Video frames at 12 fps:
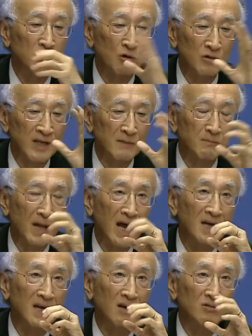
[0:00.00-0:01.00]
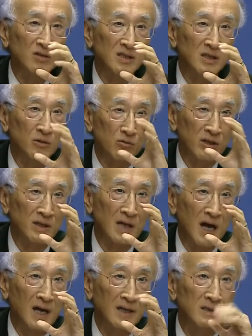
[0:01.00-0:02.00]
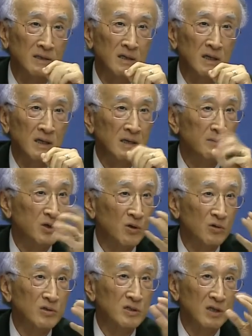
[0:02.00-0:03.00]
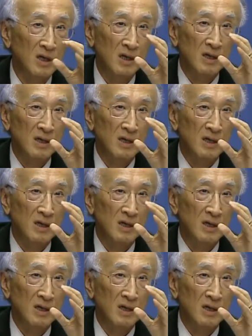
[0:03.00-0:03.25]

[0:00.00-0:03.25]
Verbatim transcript: total blackout in the northern island because